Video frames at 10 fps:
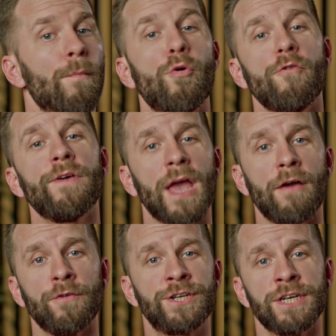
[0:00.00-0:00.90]
Moving
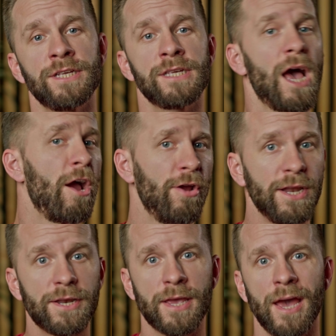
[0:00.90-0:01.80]
averages are
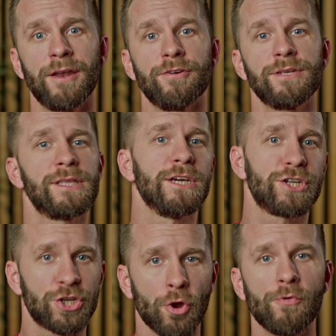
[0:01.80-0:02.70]
indicators that
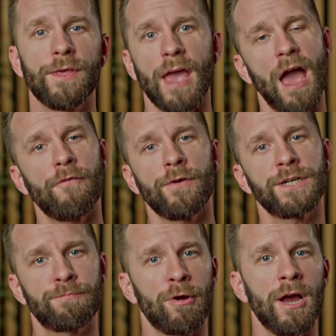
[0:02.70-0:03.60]
show the average
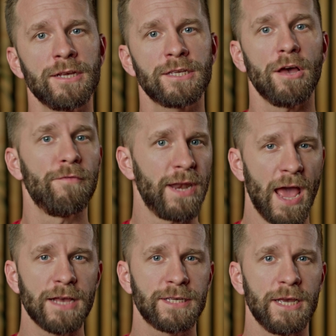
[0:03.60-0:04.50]
price of an
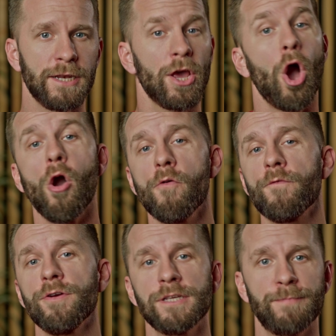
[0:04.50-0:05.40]
asset over
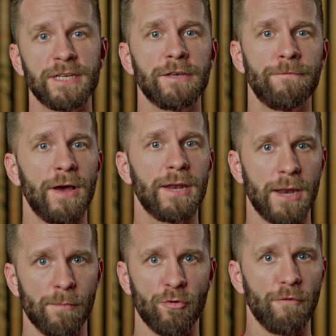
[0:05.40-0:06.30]
a specified
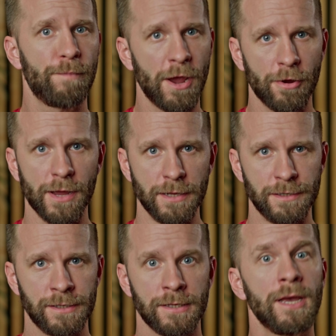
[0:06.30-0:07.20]
number of
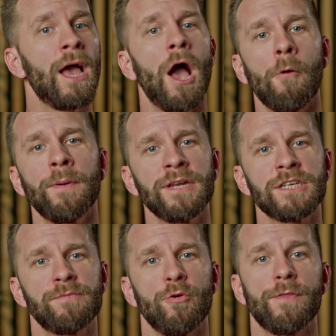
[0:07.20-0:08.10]
periods, helping to
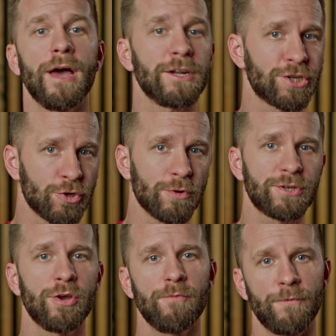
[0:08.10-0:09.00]
smooth out
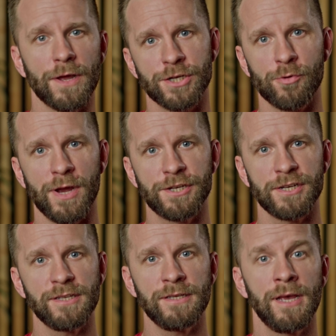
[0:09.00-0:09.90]
short-term
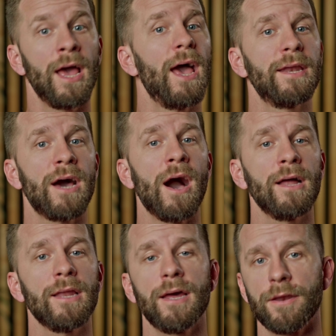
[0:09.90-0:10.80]
fluctuations and
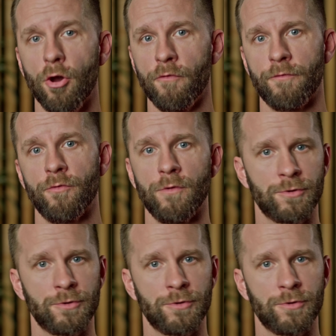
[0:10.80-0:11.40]
highlight overall